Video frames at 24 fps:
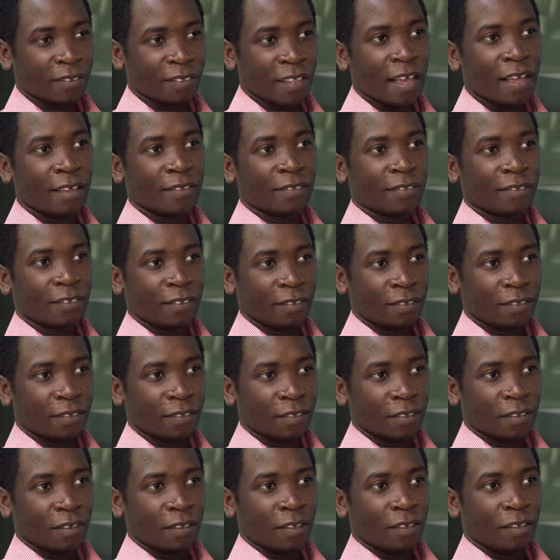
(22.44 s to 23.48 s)
sciences
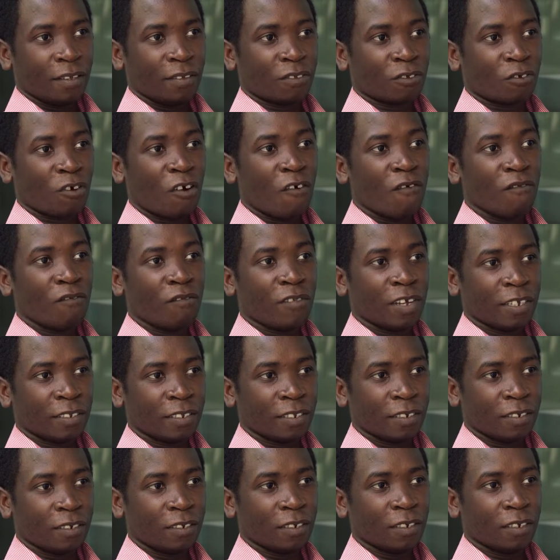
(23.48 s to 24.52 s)
is
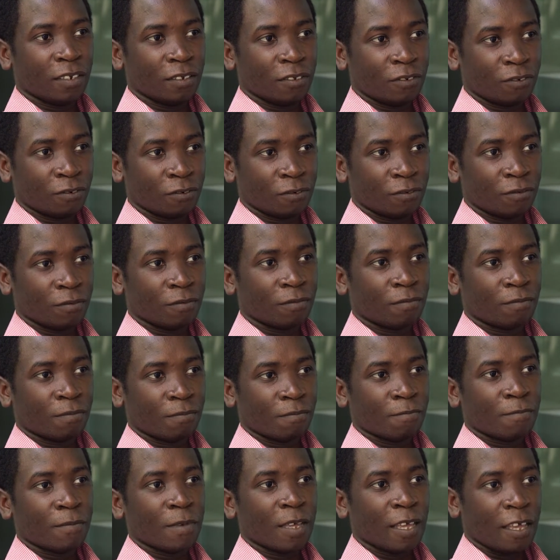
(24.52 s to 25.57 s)
converted into
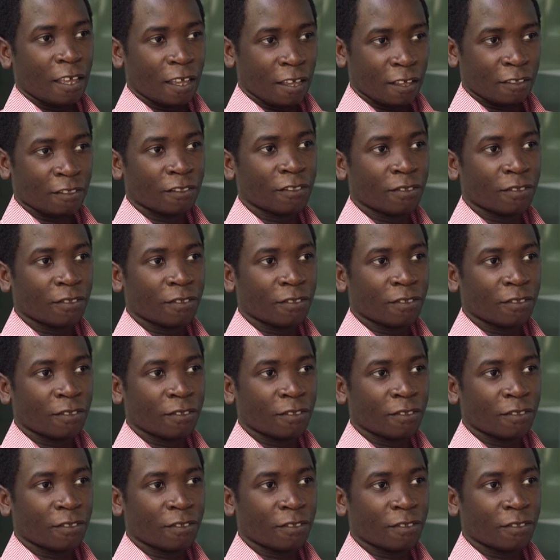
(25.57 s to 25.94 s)
health